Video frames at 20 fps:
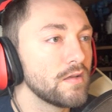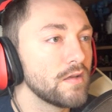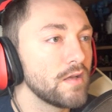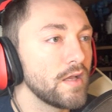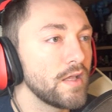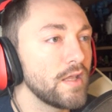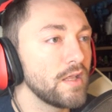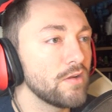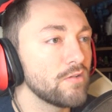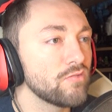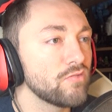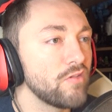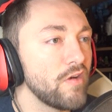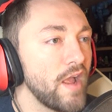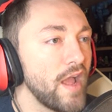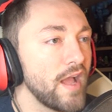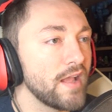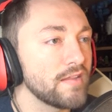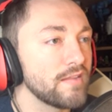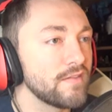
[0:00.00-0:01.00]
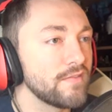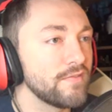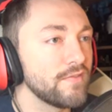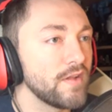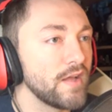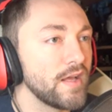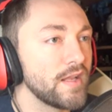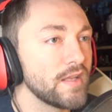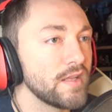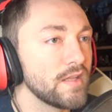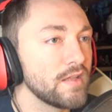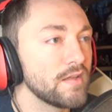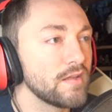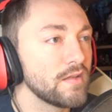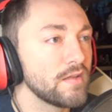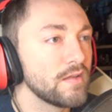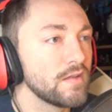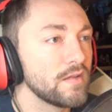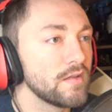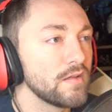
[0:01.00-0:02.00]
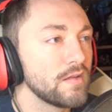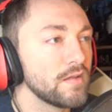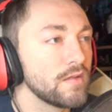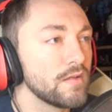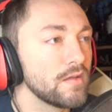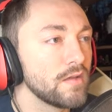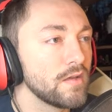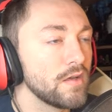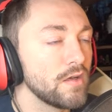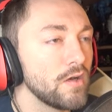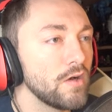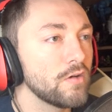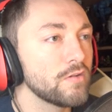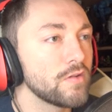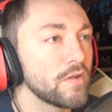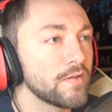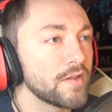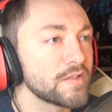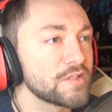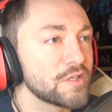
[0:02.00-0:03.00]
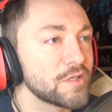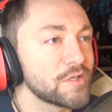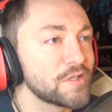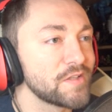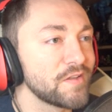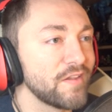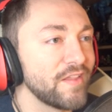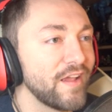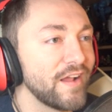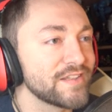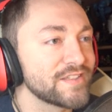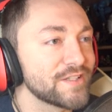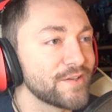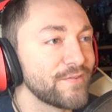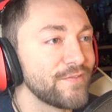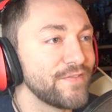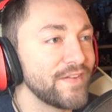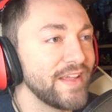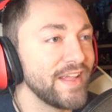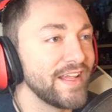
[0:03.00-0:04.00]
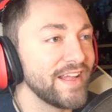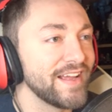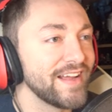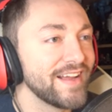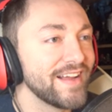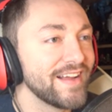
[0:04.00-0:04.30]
I hear rats, Vladdy. Oh no, that's your feet.